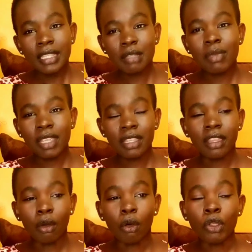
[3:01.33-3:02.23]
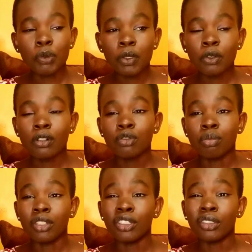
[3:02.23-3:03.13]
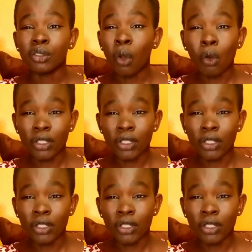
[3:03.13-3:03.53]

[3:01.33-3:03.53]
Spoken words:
this is making the hospital to be so